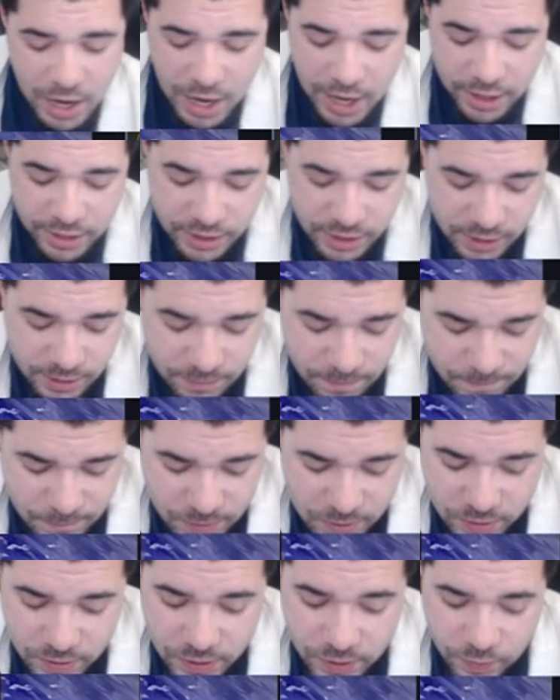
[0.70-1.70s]
I think
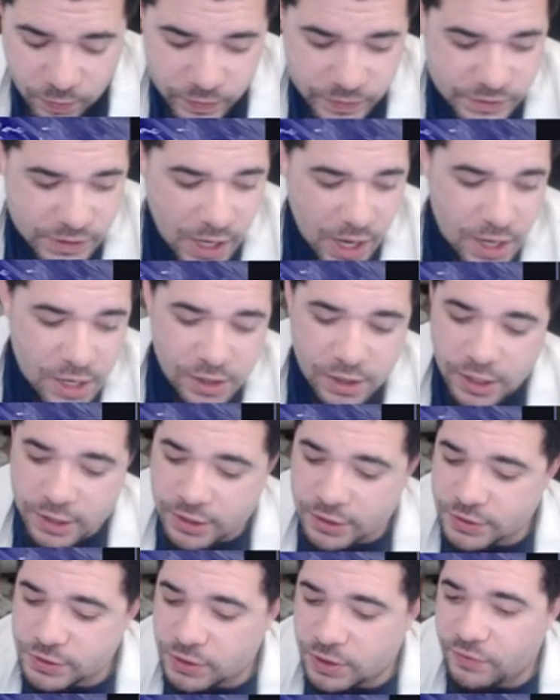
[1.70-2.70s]
Merlin was kind of
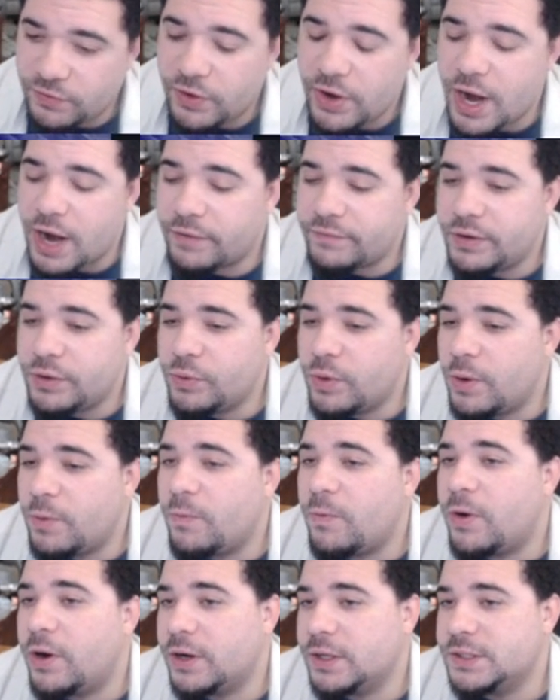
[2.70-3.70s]
like the servant
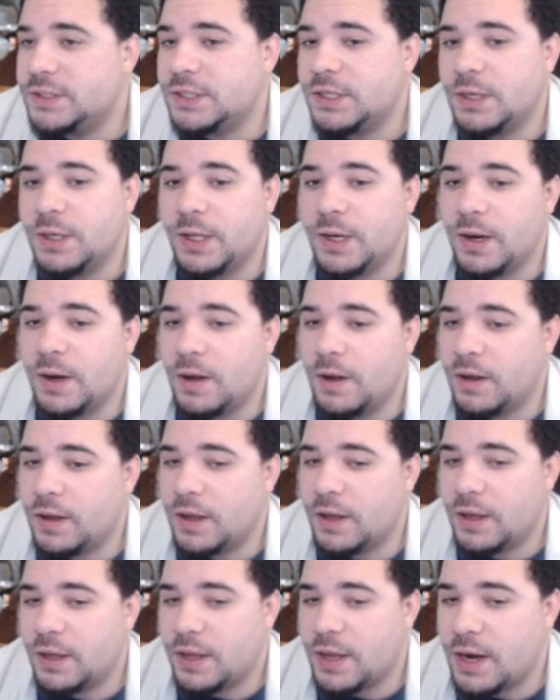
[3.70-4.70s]
everyone wanted to get
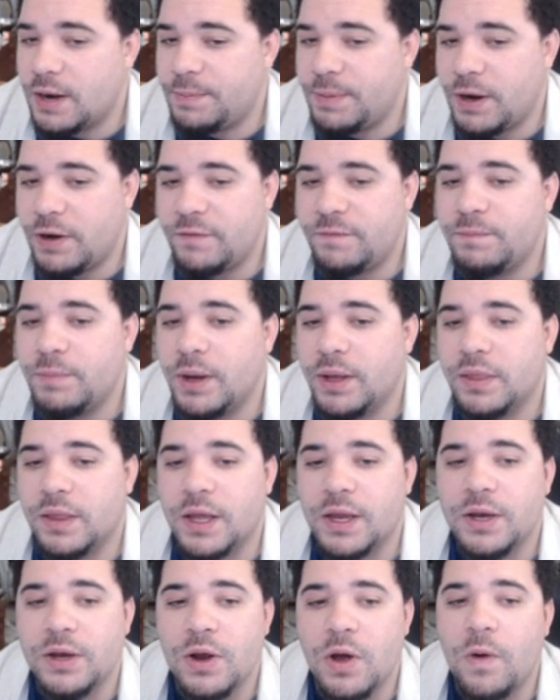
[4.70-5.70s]
get a buff, but
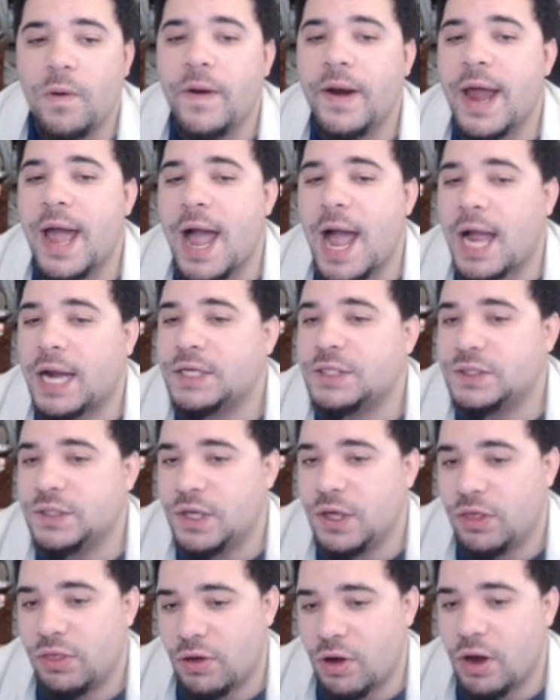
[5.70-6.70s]
like no one
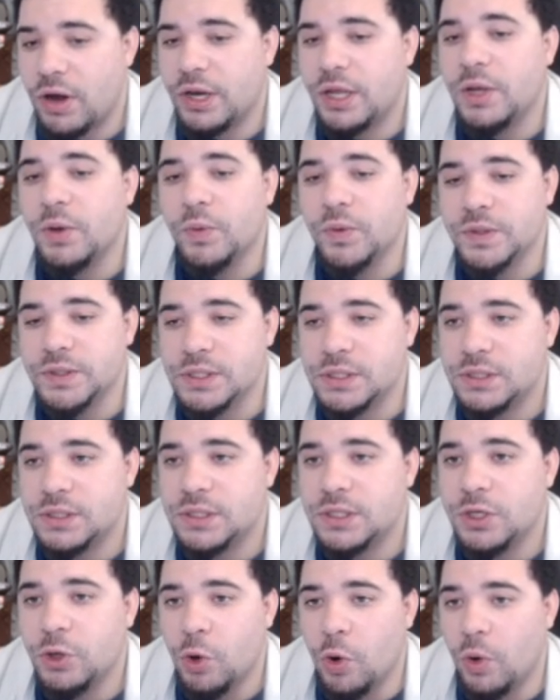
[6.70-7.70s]
actually thought he was
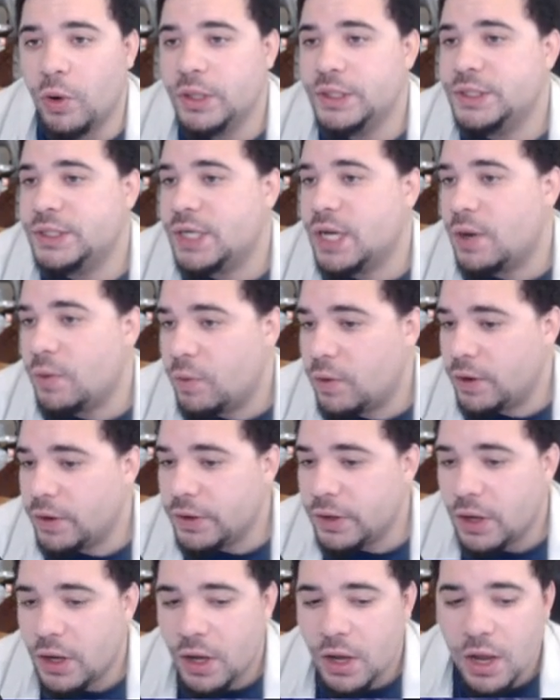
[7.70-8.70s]
going to get one.